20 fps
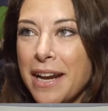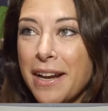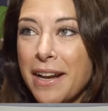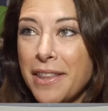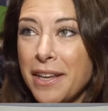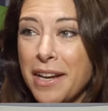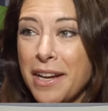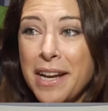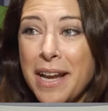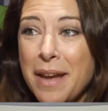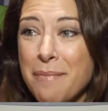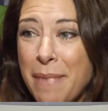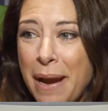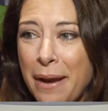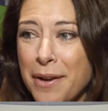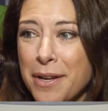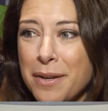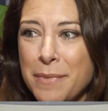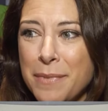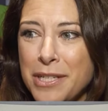They're, they're going to get
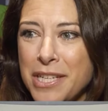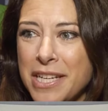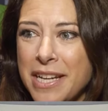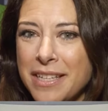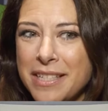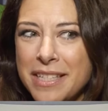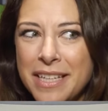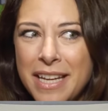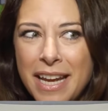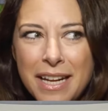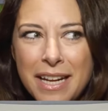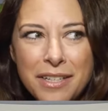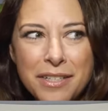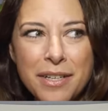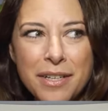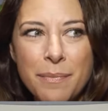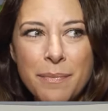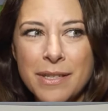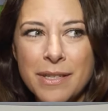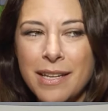married. I mean, she gets
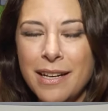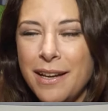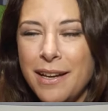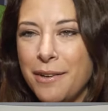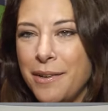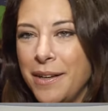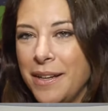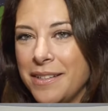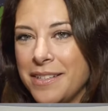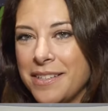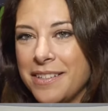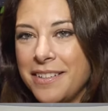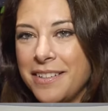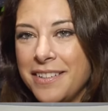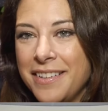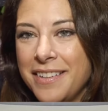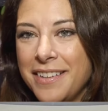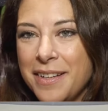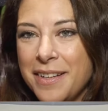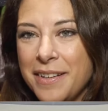engaged to him. It's hilarious.
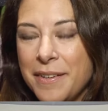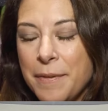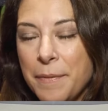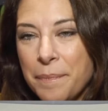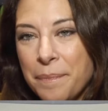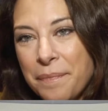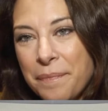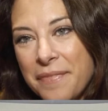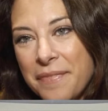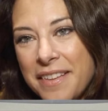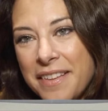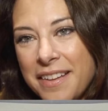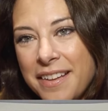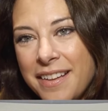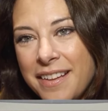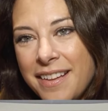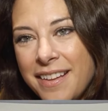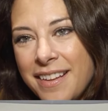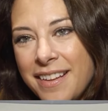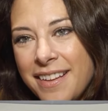
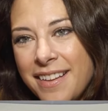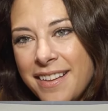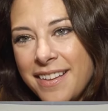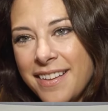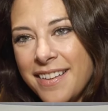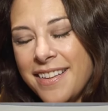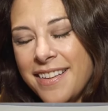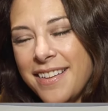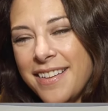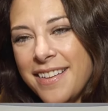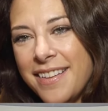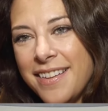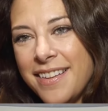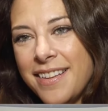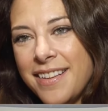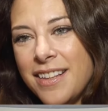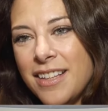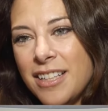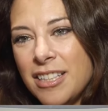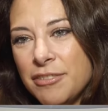see, I mean, the second
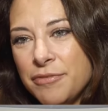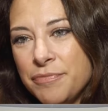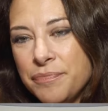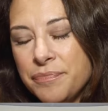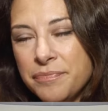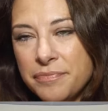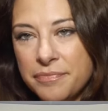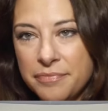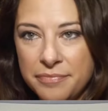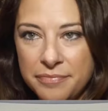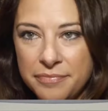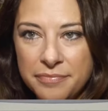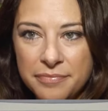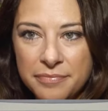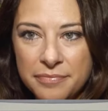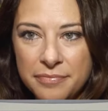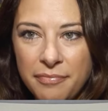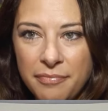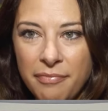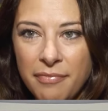film broke box office
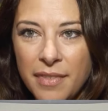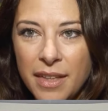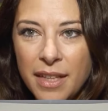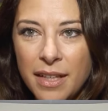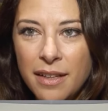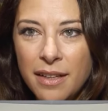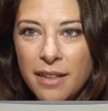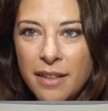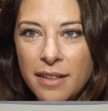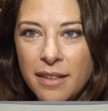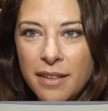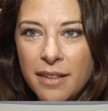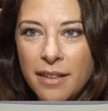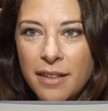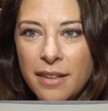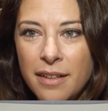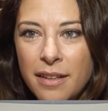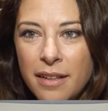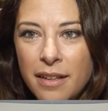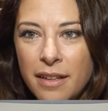records here in the U K.
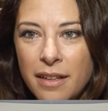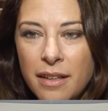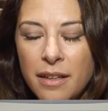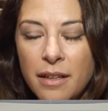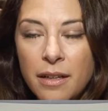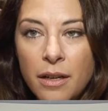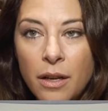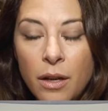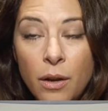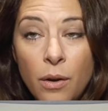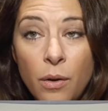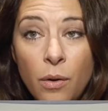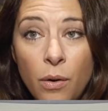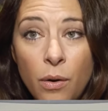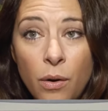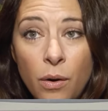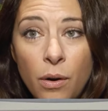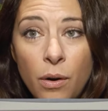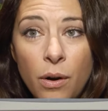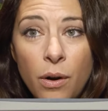I mean, why do you think it
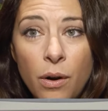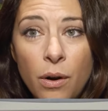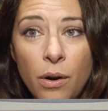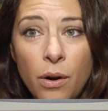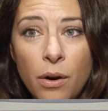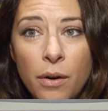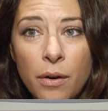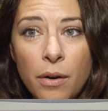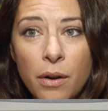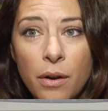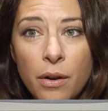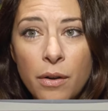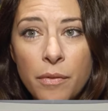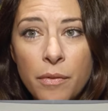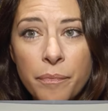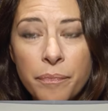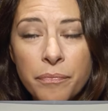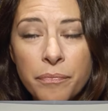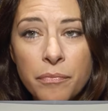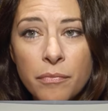has had that
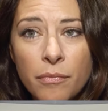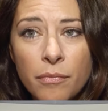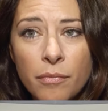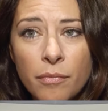astonishing